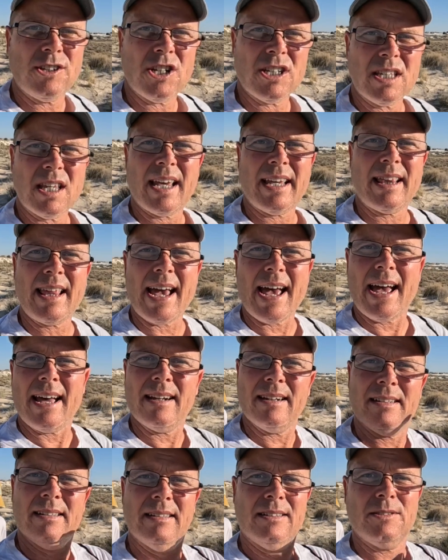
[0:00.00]
just like
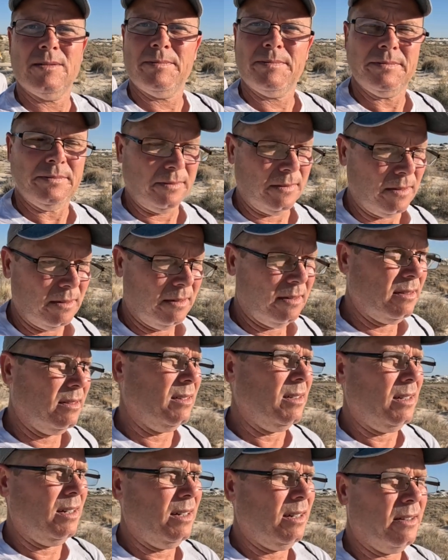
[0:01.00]
that,
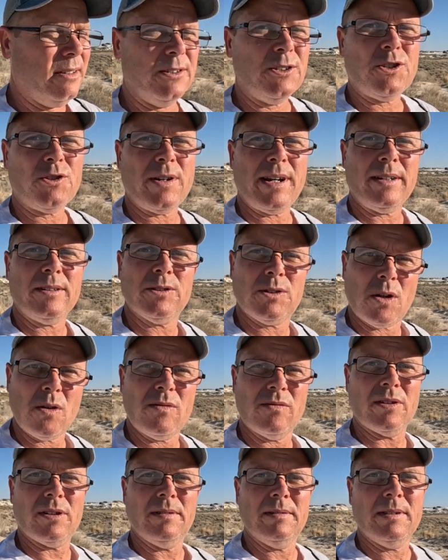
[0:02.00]
this trail is
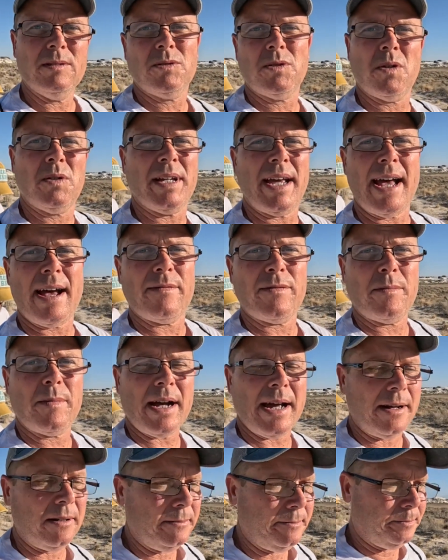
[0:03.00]
over. It was only half a
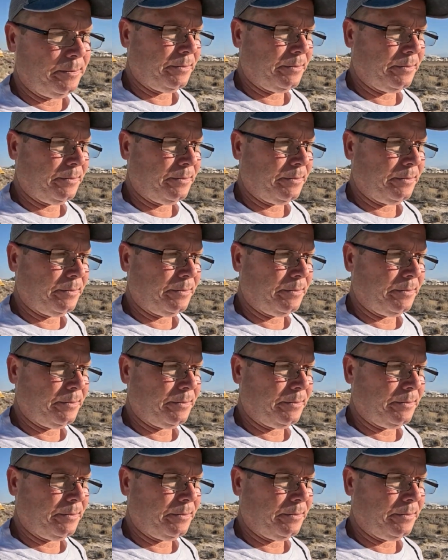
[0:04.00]
mile.